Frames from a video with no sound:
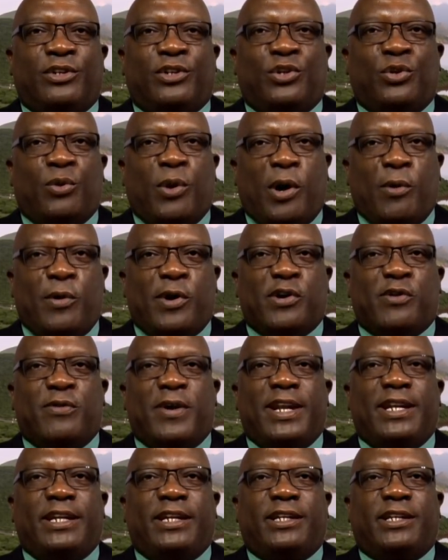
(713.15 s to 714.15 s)
To our
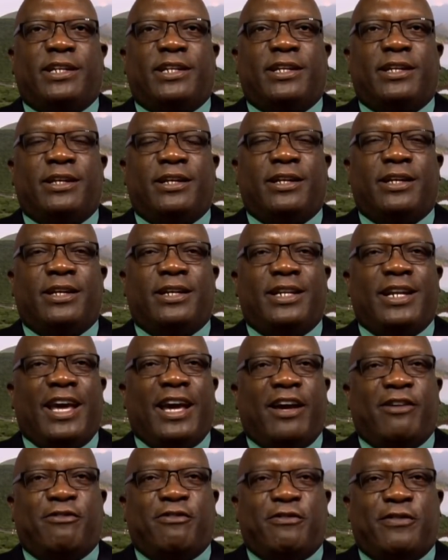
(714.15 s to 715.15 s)
credit, they
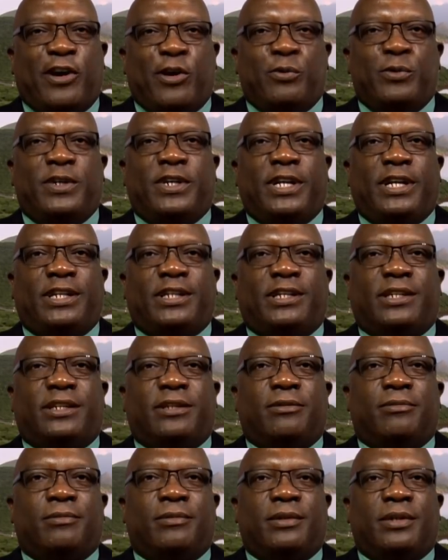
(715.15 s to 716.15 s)
have found it.
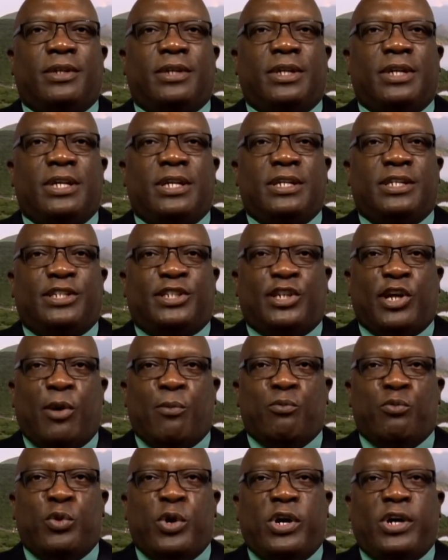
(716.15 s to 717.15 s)

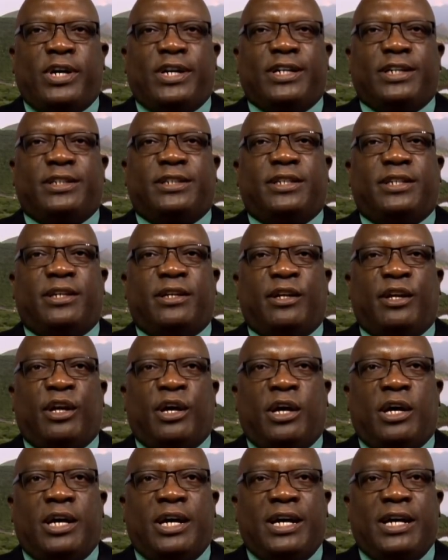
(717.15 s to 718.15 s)
Some worked,
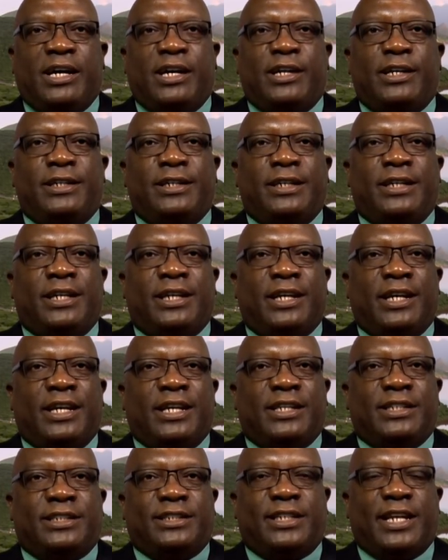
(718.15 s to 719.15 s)
earned,
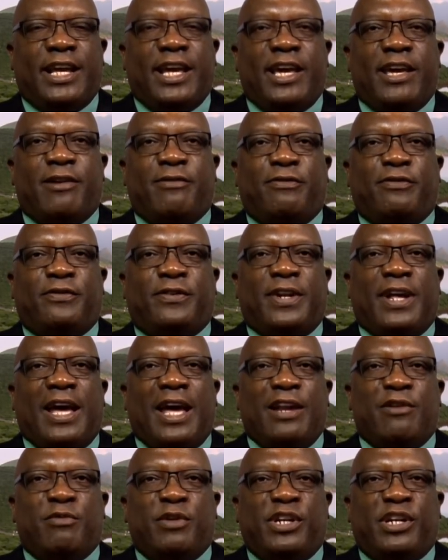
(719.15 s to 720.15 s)
saved,
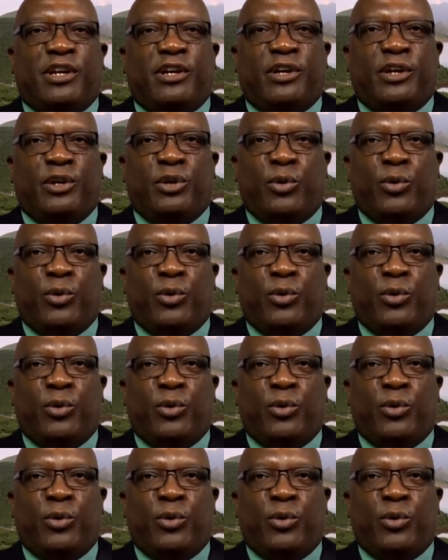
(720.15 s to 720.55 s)
and returned